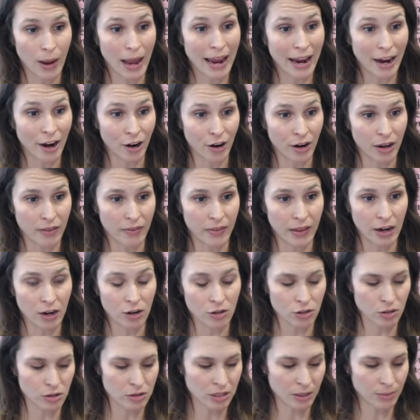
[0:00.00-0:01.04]
air in there.
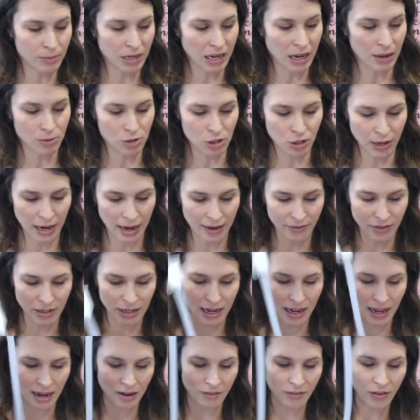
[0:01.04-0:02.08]
So sometimes you have to
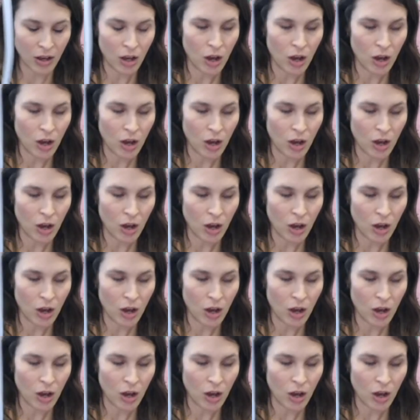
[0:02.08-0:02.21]
kind of